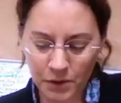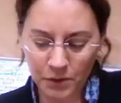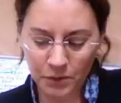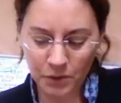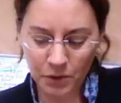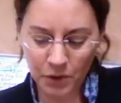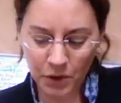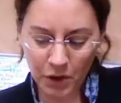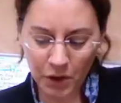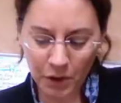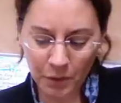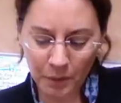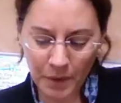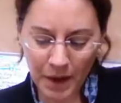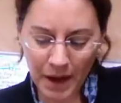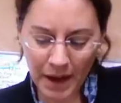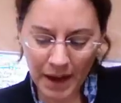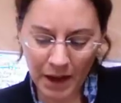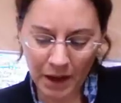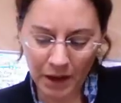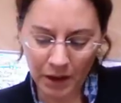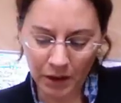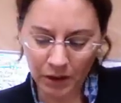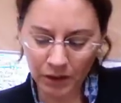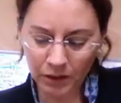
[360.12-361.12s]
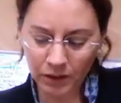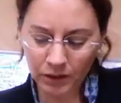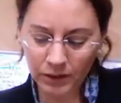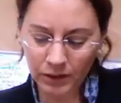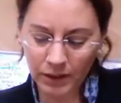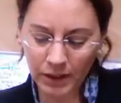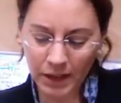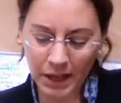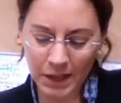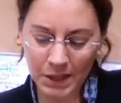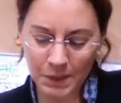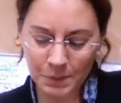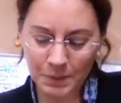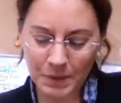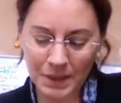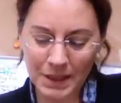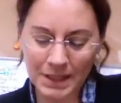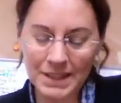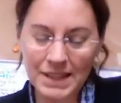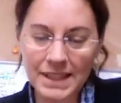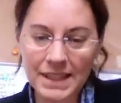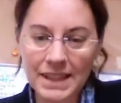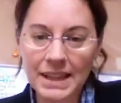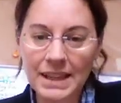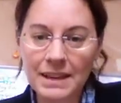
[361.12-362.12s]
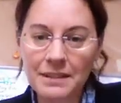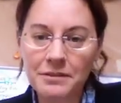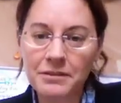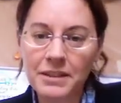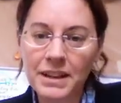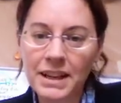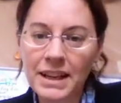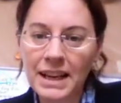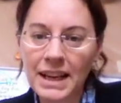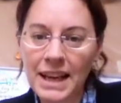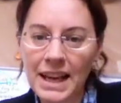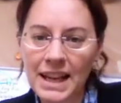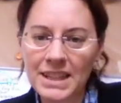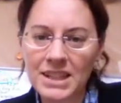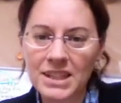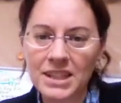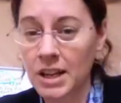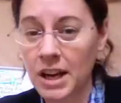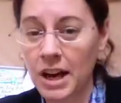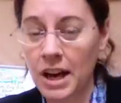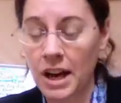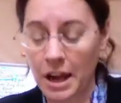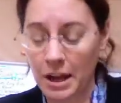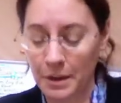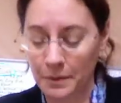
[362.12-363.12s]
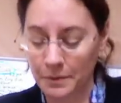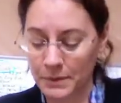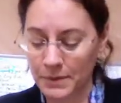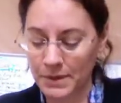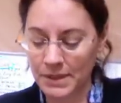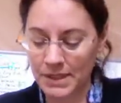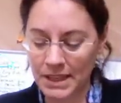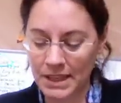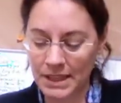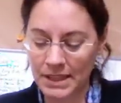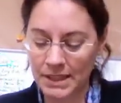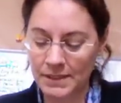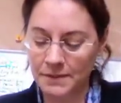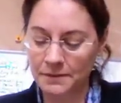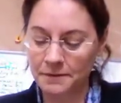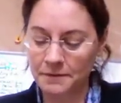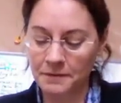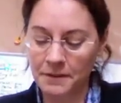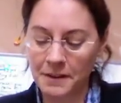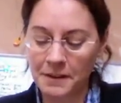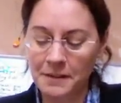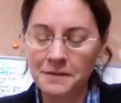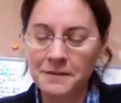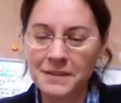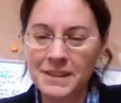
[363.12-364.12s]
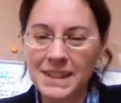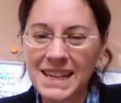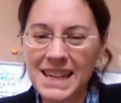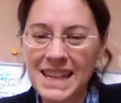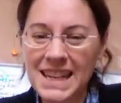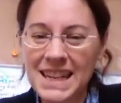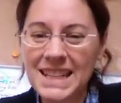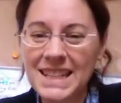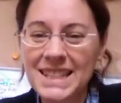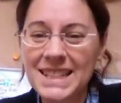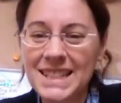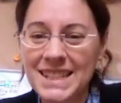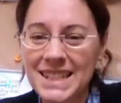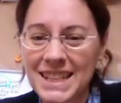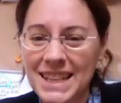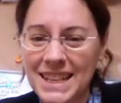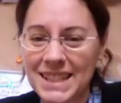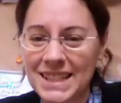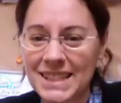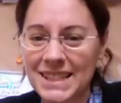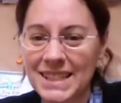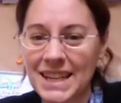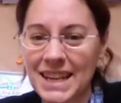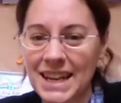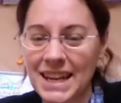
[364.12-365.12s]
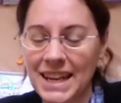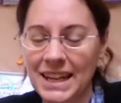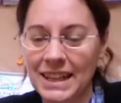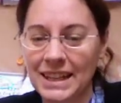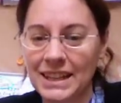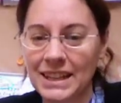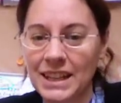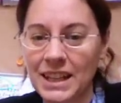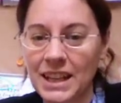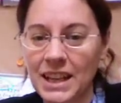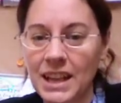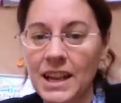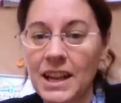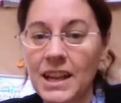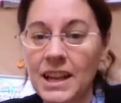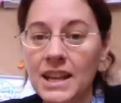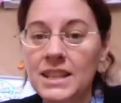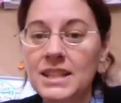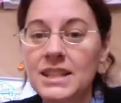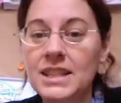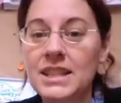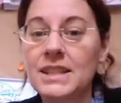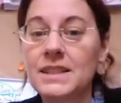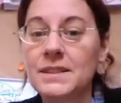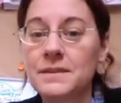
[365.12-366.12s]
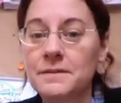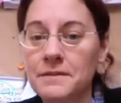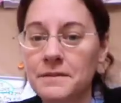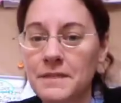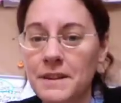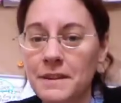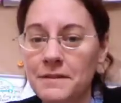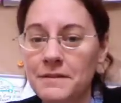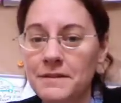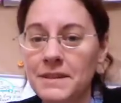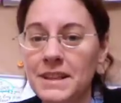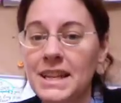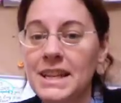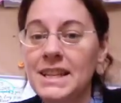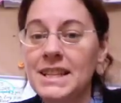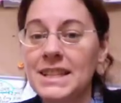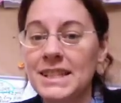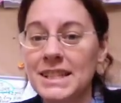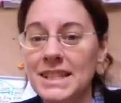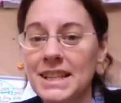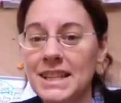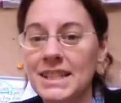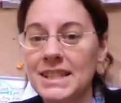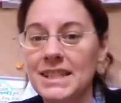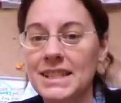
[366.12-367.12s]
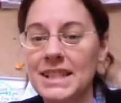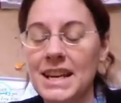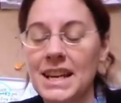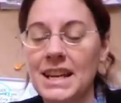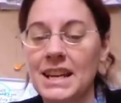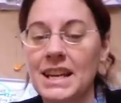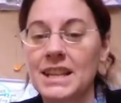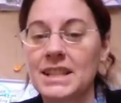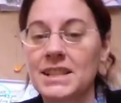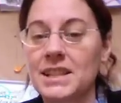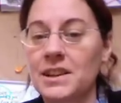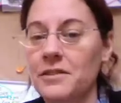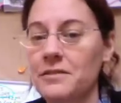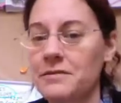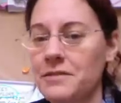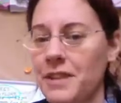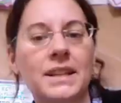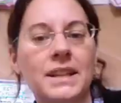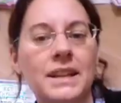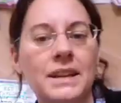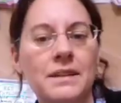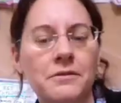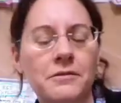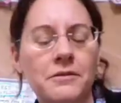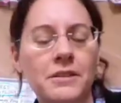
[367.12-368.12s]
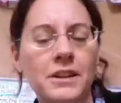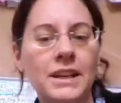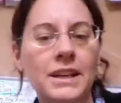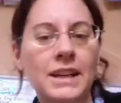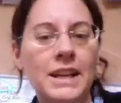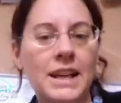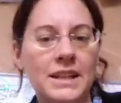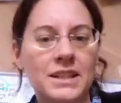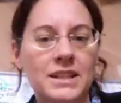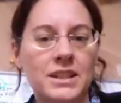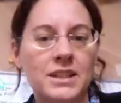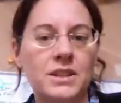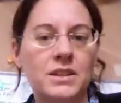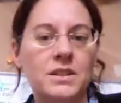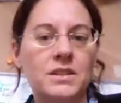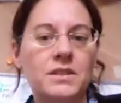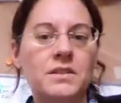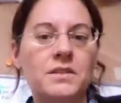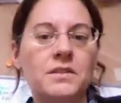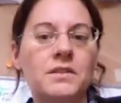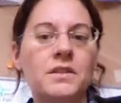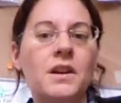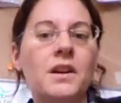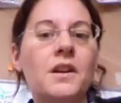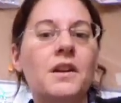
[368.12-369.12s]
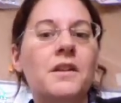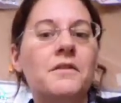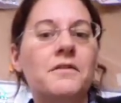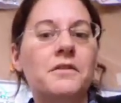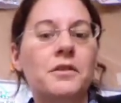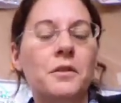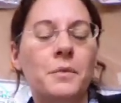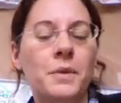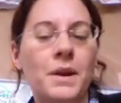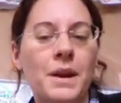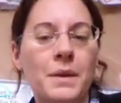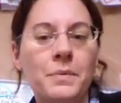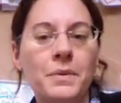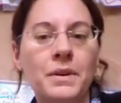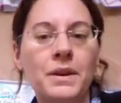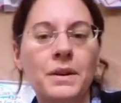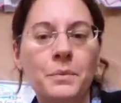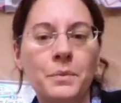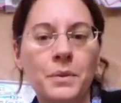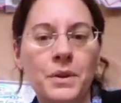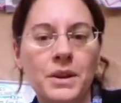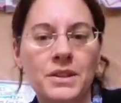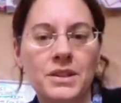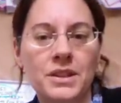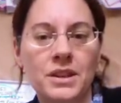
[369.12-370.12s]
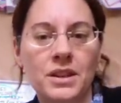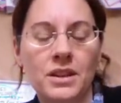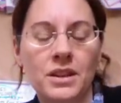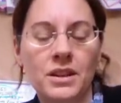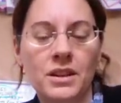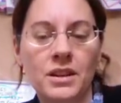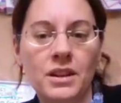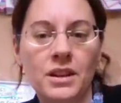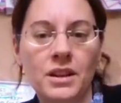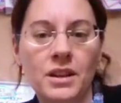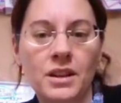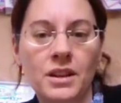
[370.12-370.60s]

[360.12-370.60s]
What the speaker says: Royal Mail has been delivering letters since 1516. Since 1516, it's a very delivering letters for people in Britain.